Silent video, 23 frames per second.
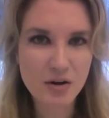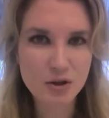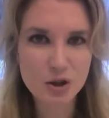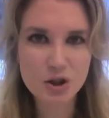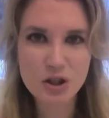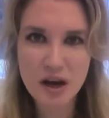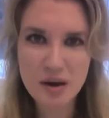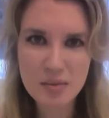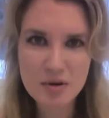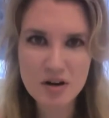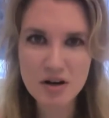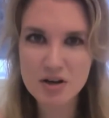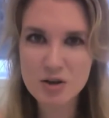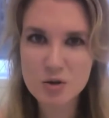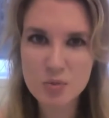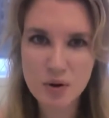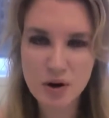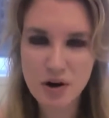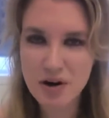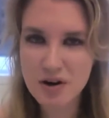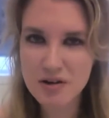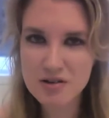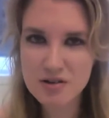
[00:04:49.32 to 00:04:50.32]
shaman
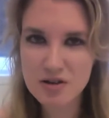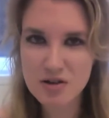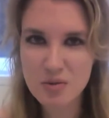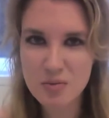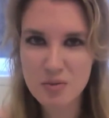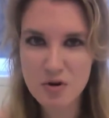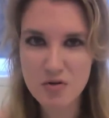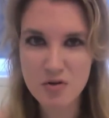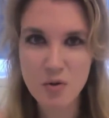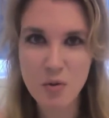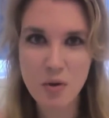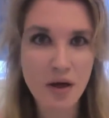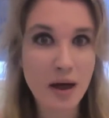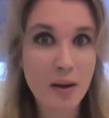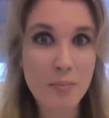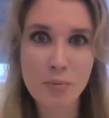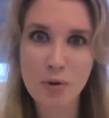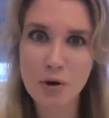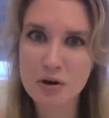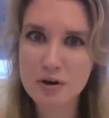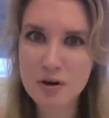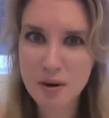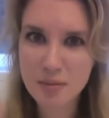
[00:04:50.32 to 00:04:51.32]
experience in the movie where that
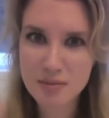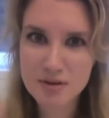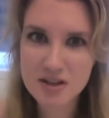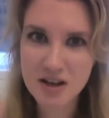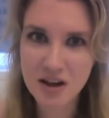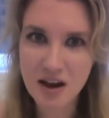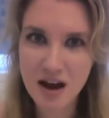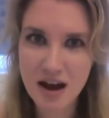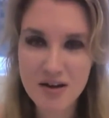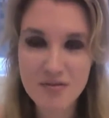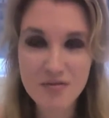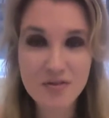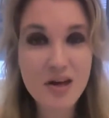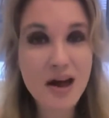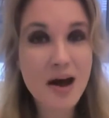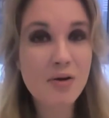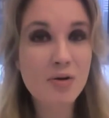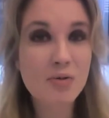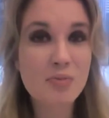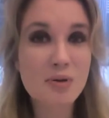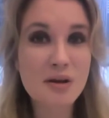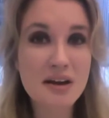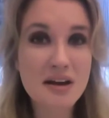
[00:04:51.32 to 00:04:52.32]
bird comes to life.
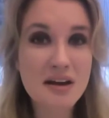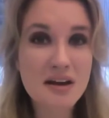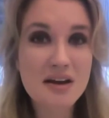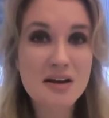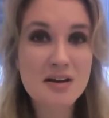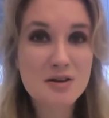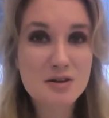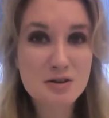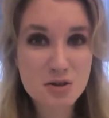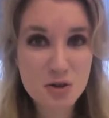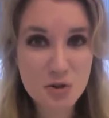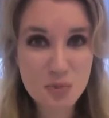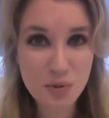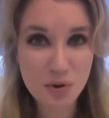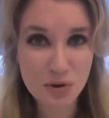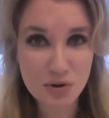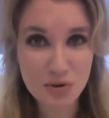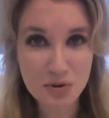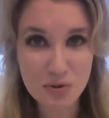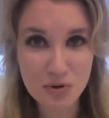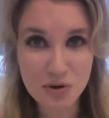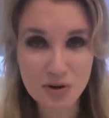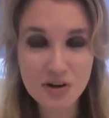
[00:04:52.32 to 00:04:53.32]
That would be super
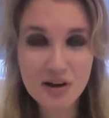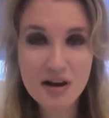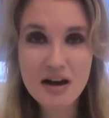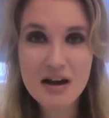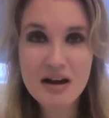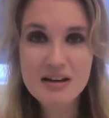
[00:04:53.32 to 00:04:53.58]
cool.